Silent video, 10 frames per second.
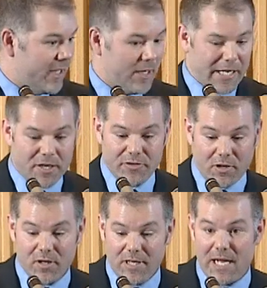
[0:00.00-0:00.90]
actually
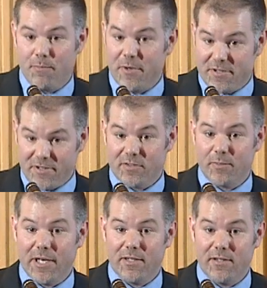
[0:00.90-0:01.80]
our lab
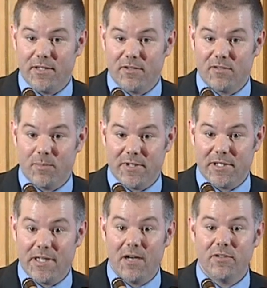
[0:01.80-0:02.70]
participated in some of
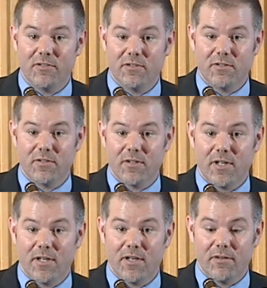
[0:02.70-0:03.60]
the analyses
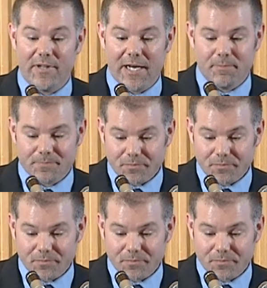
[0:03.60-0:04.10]
of that.